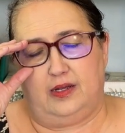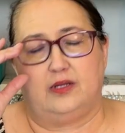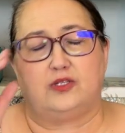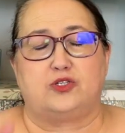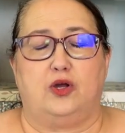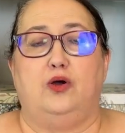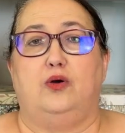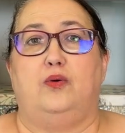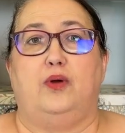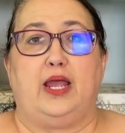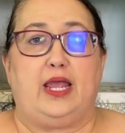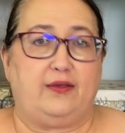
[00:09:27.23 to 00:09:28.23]

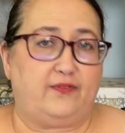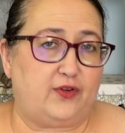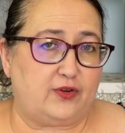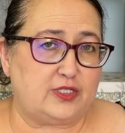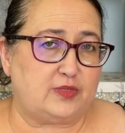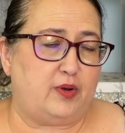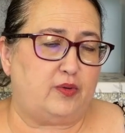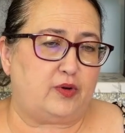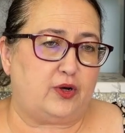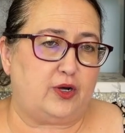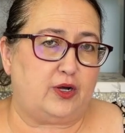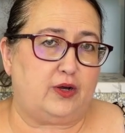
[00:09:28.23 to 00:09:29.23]
So, if you're a
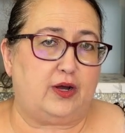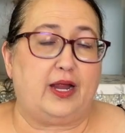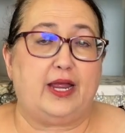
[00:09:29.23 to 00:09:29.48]
smoker,